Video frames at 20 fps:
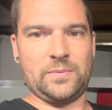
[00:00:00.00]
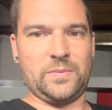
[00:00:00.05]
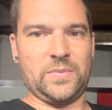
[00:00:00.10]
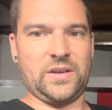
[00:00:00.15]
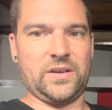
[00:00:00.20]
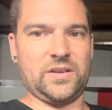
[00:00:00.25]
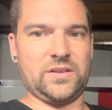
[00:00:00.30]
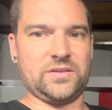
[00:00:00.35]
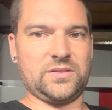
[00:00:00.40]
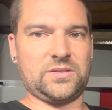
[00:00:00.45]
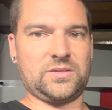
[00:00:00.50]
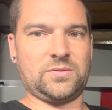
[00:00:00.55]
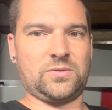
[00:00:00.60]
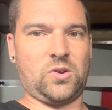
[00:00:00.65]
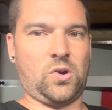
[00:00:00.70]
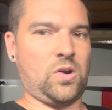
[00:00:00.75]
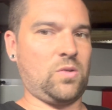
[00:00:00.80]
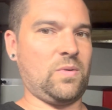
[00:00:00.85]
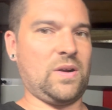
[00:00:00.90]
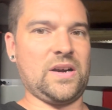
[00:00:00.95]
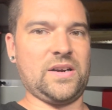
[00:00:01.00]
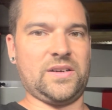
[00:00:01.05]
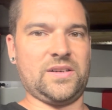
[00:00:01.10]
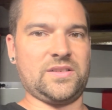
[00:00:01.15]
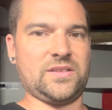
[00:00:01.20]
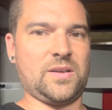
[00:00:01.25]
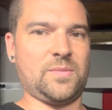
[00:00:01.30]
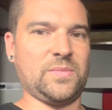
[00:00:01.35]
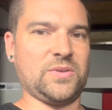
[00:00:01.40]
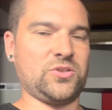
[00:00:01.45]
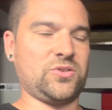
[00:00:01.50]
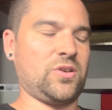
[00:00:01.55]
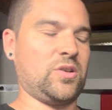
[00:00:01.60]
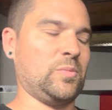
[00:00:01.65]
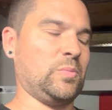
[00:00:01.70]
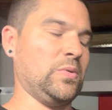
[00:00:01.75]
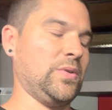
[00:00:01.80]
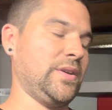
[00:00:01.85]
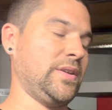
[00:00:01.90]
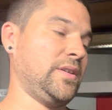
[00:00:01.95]
because car wiring is not my
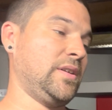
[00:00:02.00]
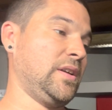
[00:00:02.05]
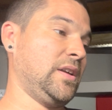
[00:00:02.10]
strong point.